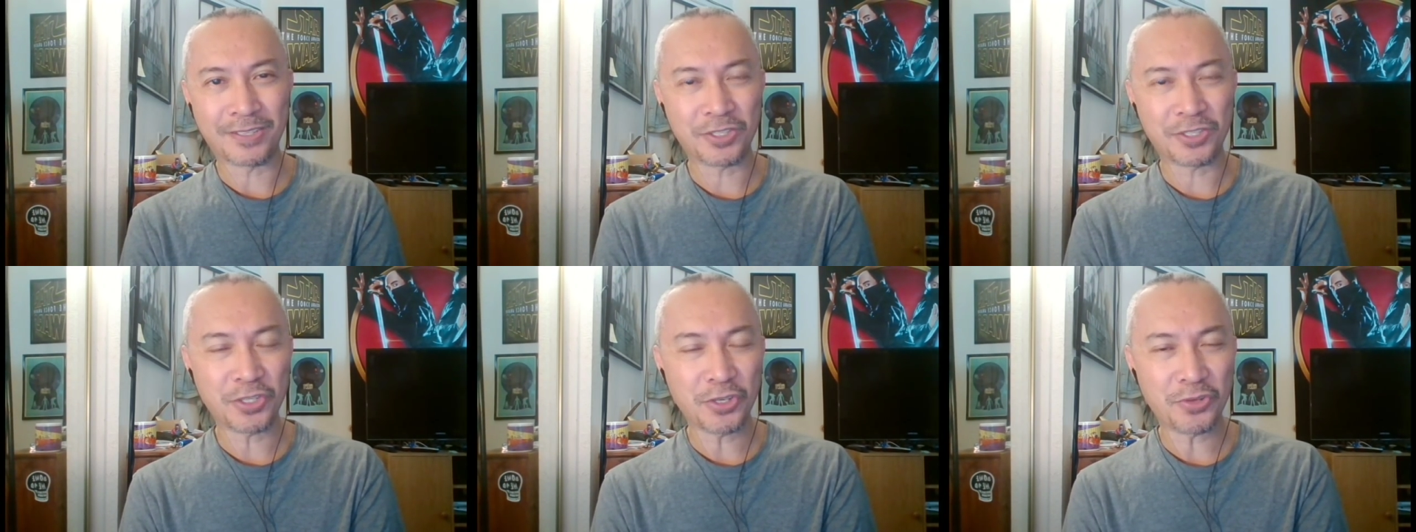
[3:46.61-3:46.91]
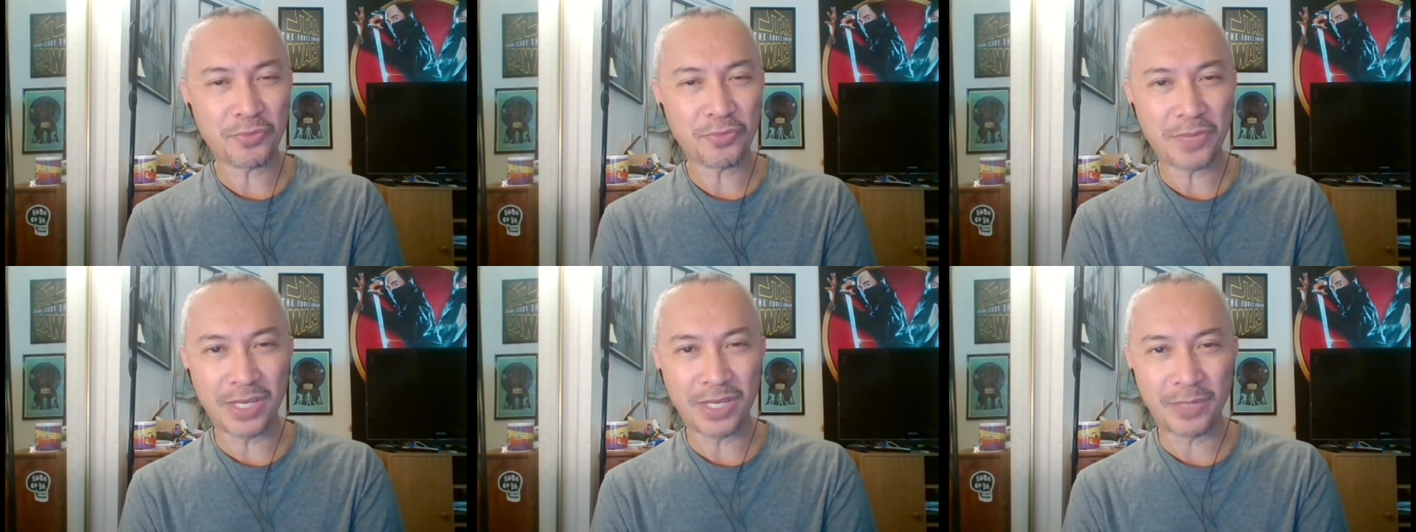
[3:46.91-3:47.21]

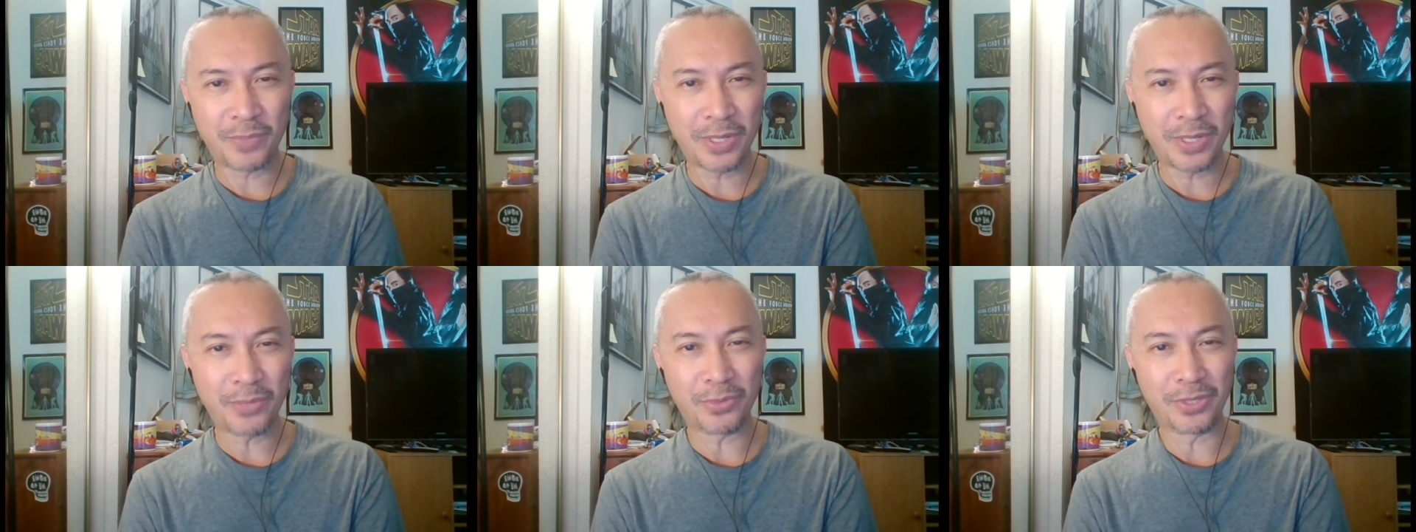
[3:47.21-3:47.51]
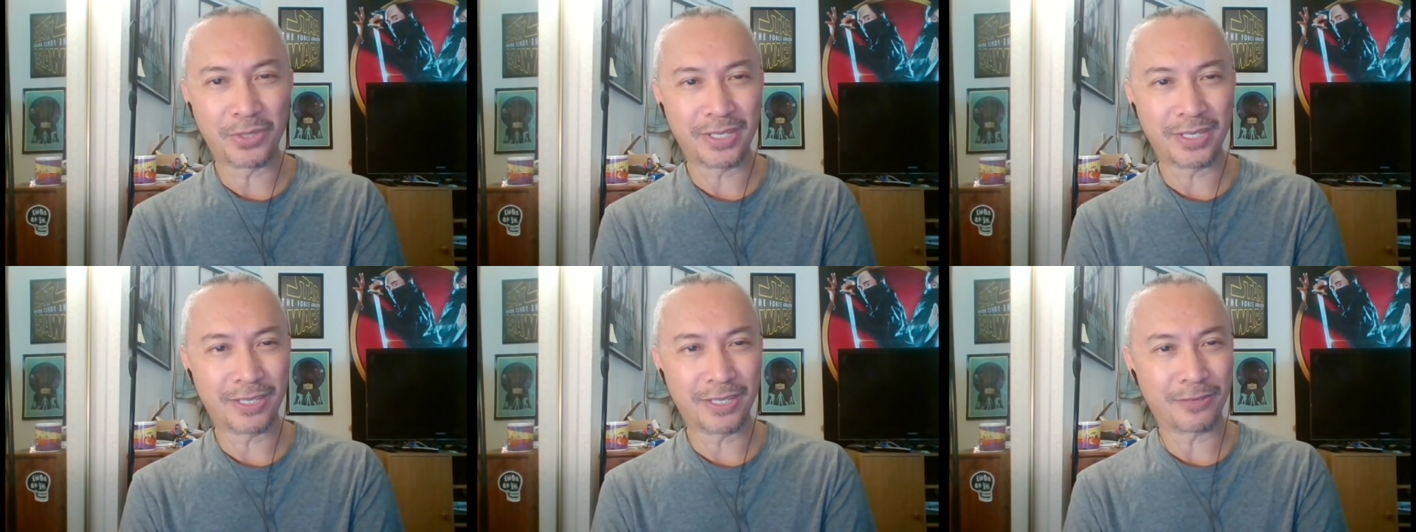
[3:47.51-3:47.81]
so many
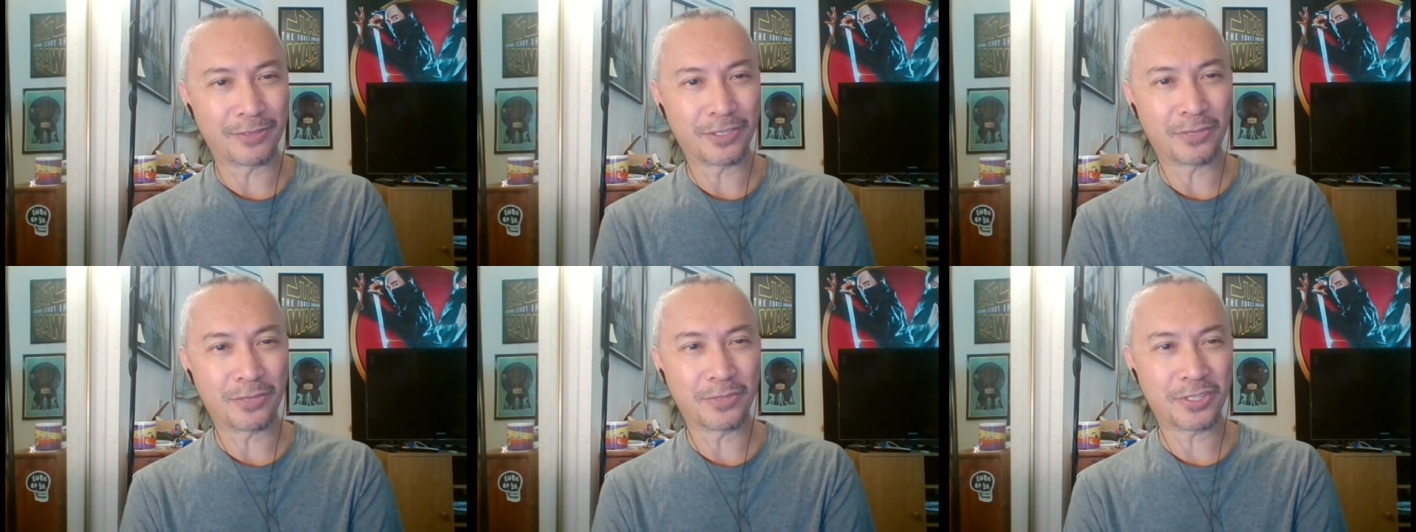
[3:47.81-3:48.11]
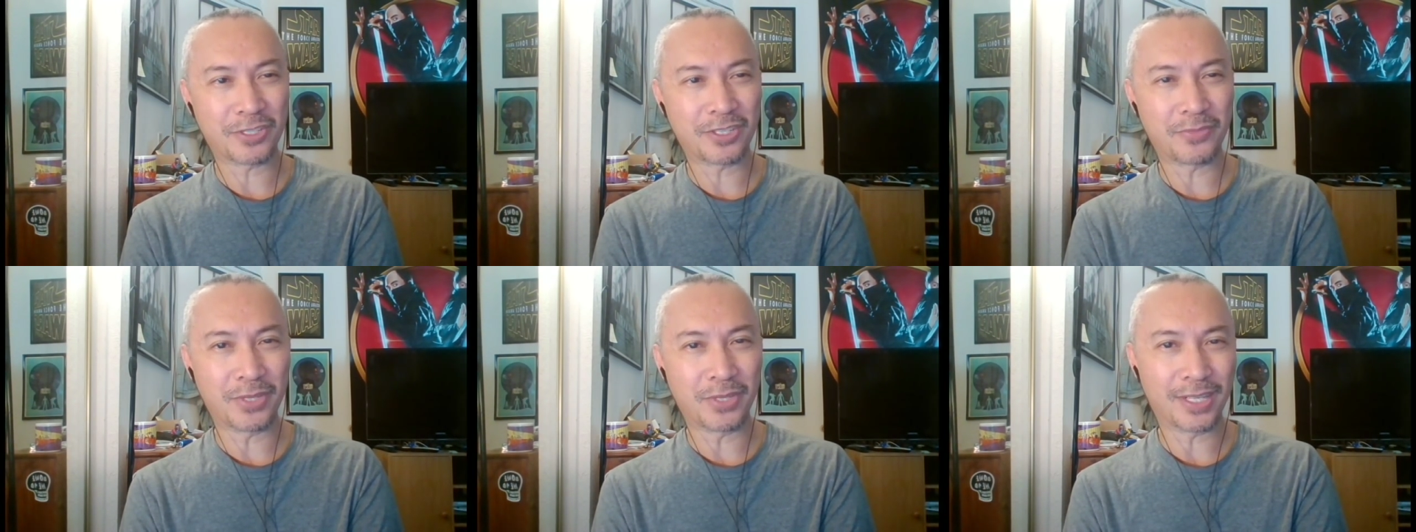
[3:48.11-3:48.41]
people in here, it's
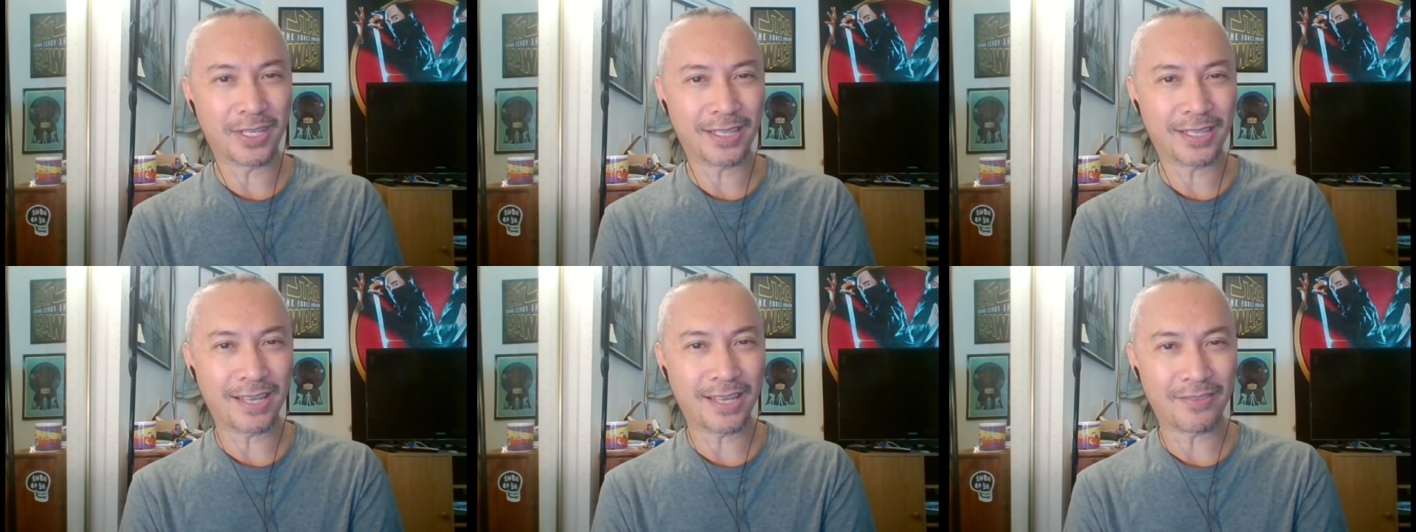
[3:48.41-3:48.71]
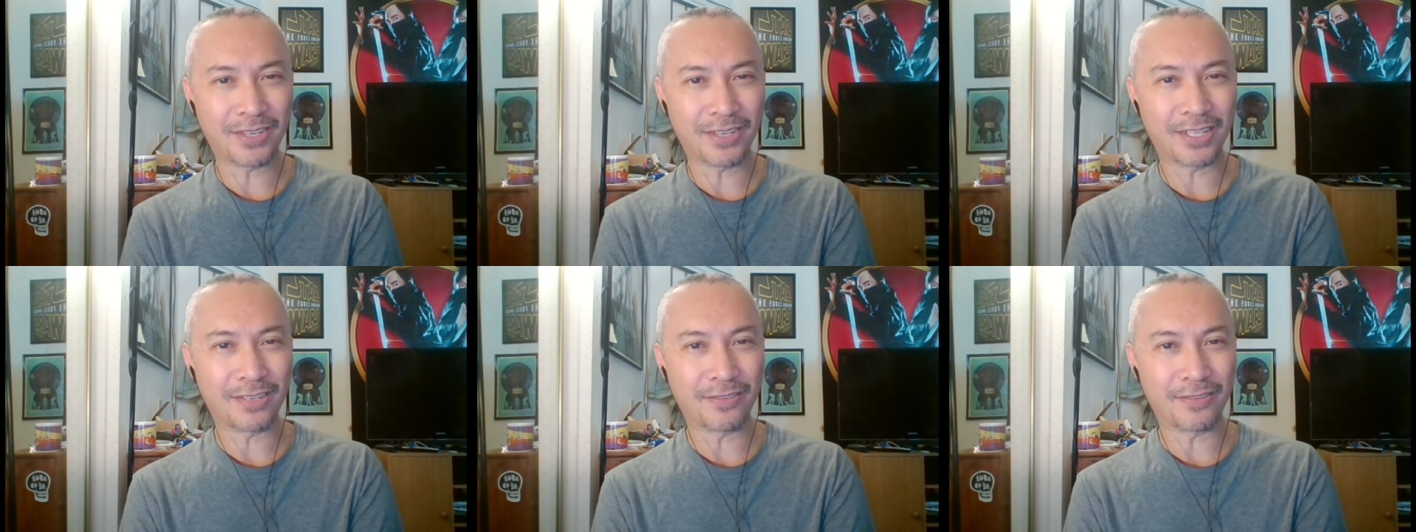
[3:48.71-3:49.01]
almost going to be like they
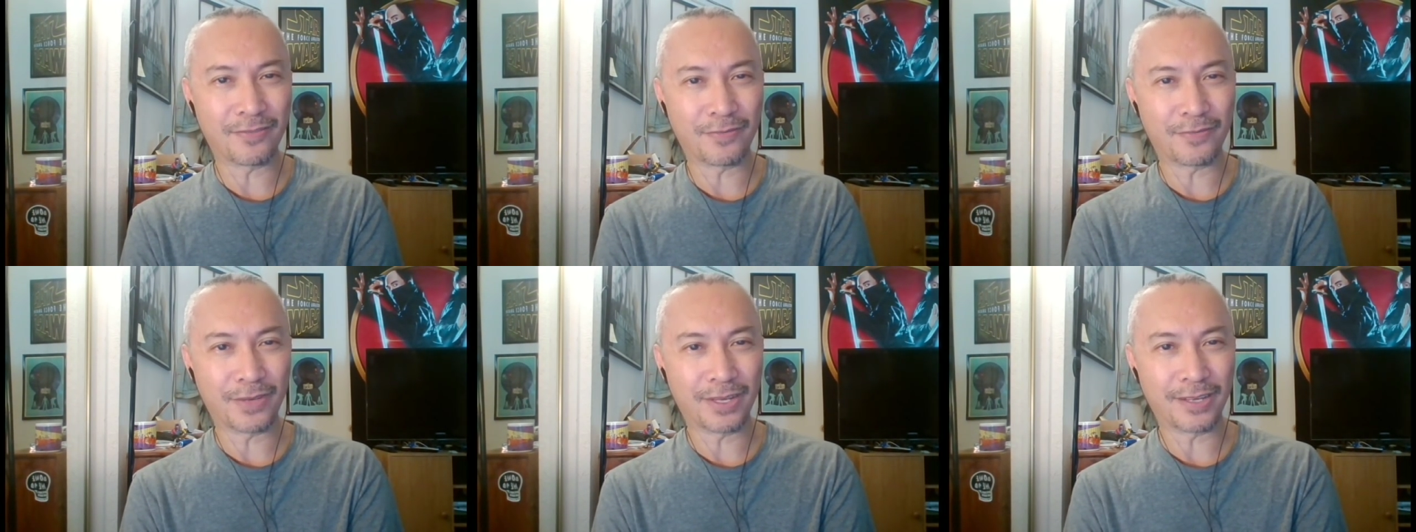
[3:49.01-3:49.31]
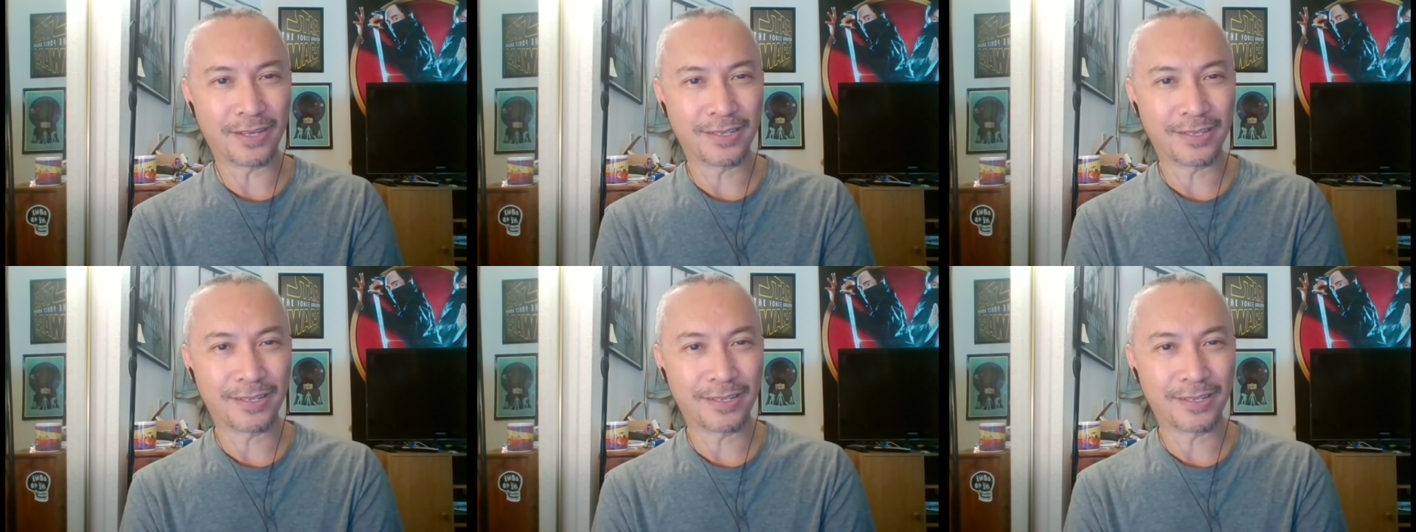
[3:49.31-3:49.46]
have to give